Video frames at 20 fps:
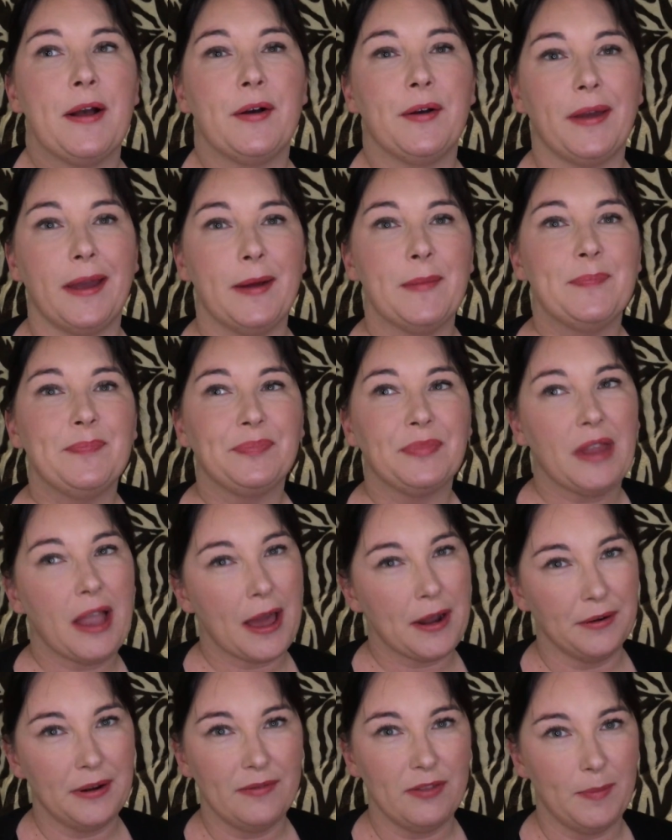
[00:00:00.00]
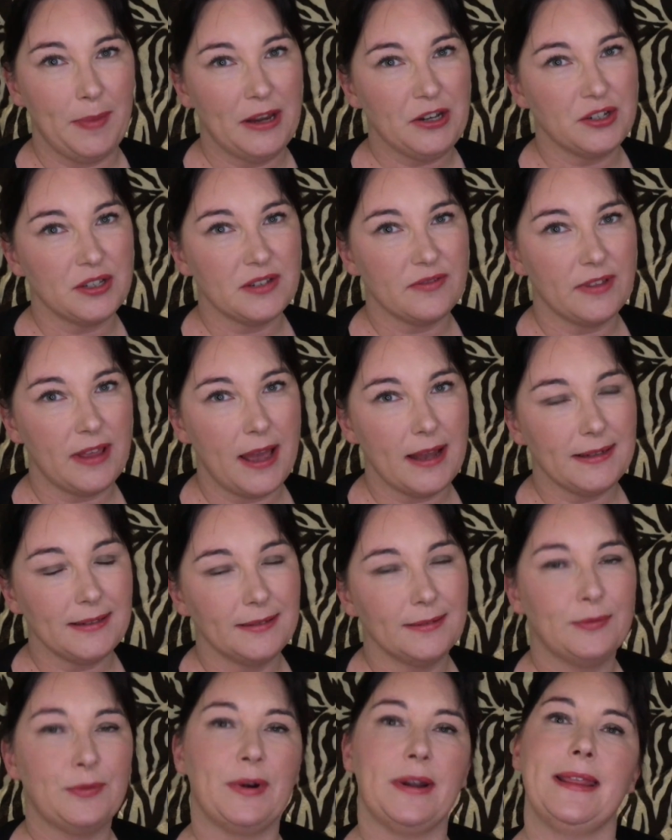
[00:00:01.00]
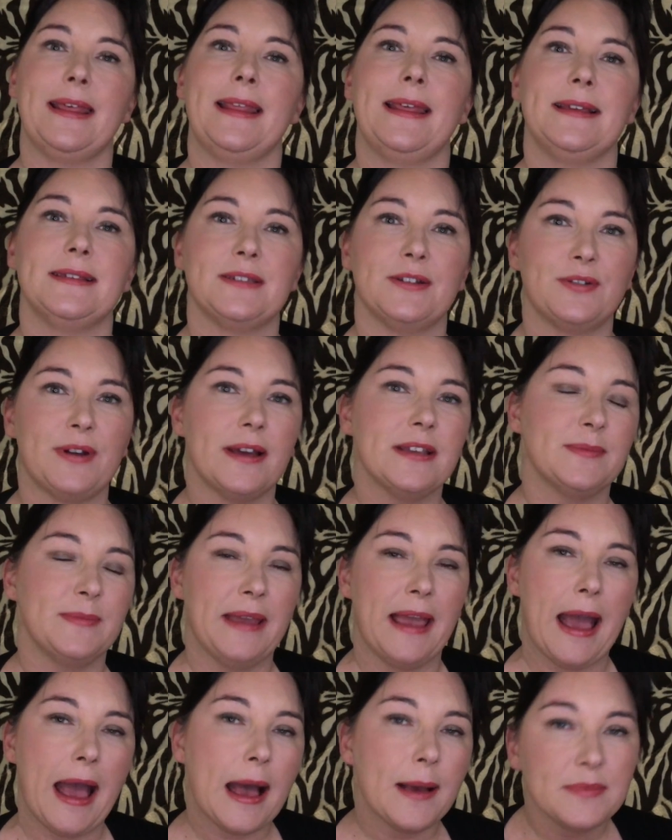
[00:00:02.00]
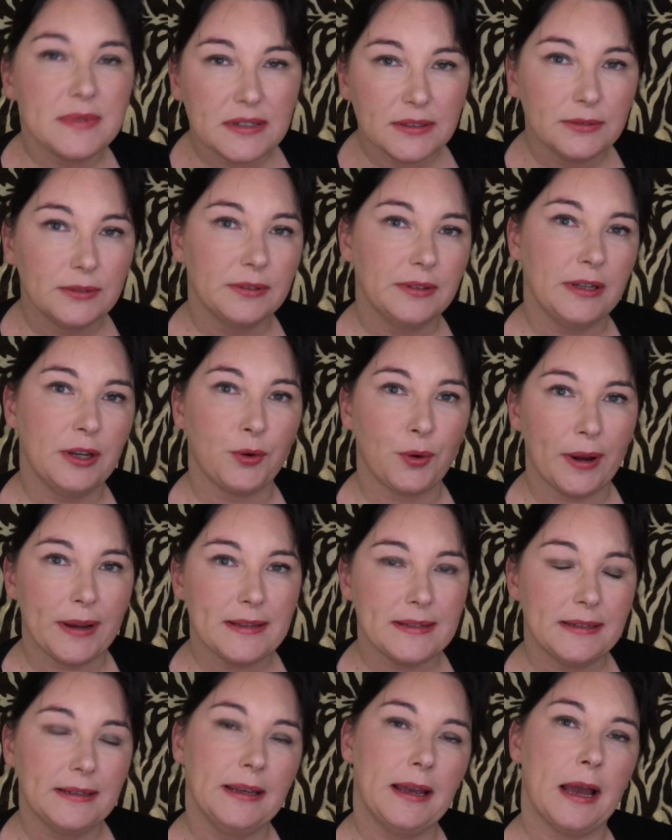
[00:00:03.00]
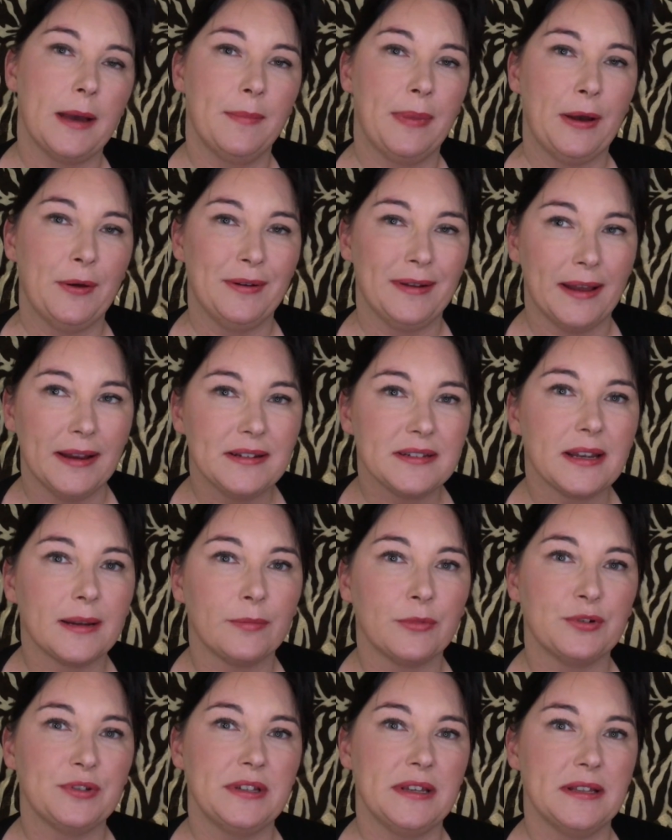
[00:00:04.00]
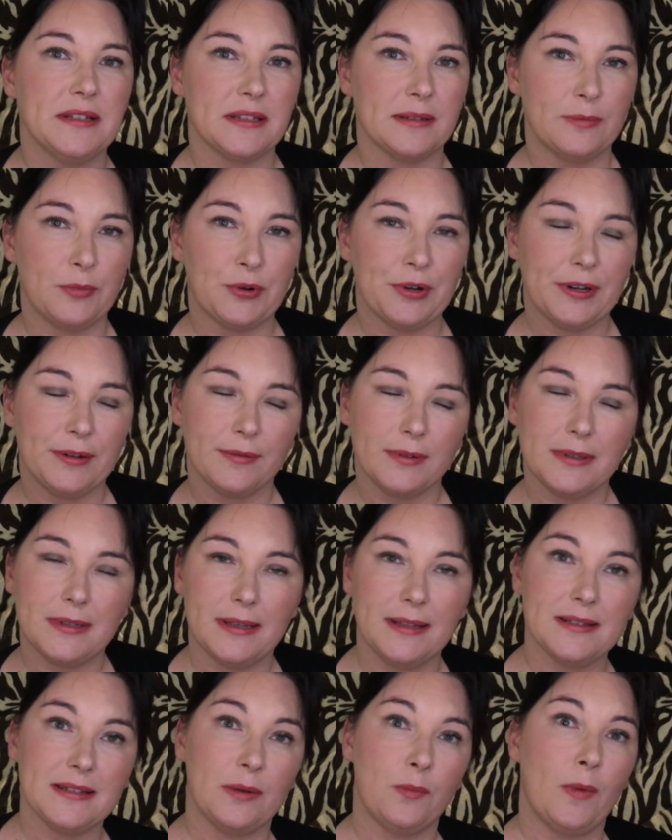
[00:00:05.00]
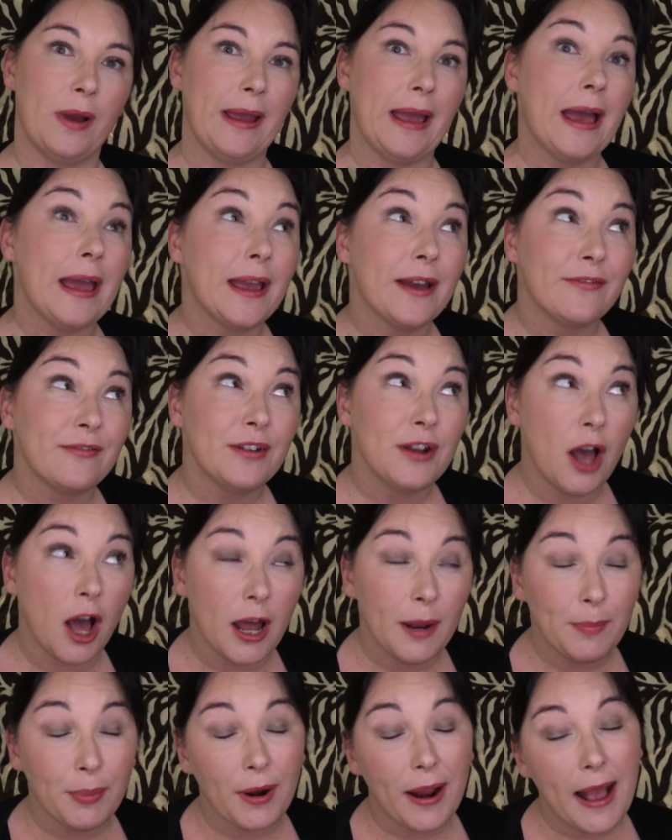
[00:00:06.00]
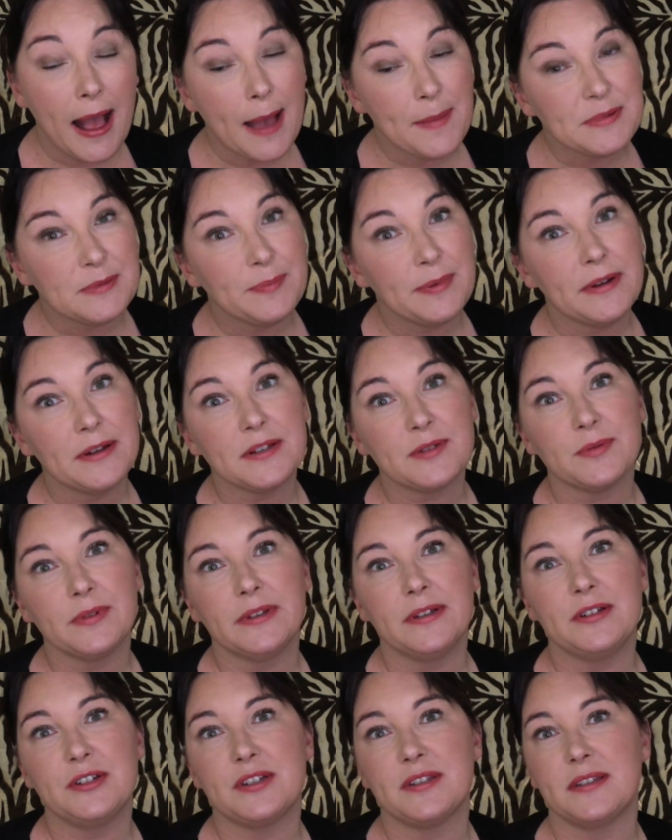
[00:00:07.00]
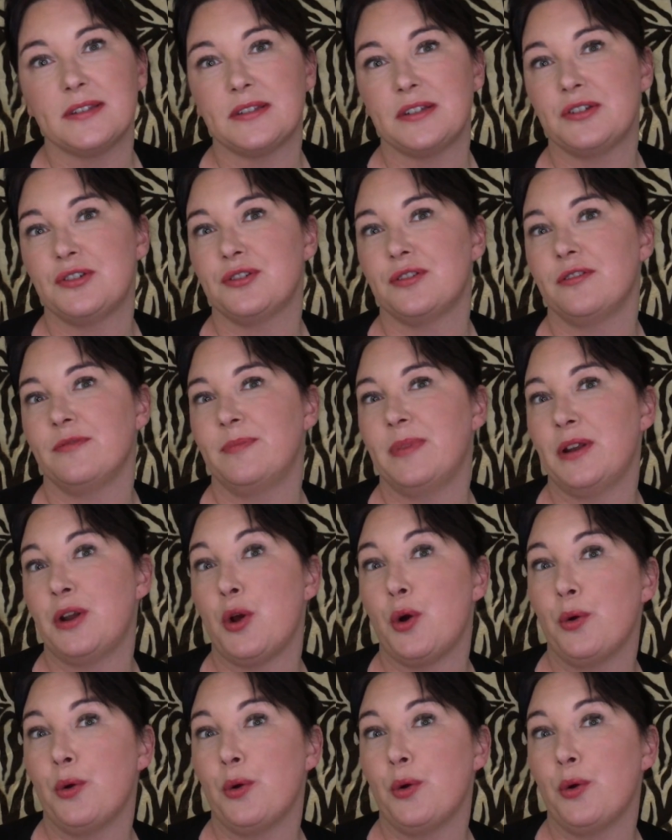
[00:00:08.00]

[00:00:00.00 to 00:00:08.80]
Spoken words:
Okay, I don't have the patience for that. One of the things that drives me absolutely crazy about nighttime routines and morning routines, and why I have not perhaps been as religious as I should have been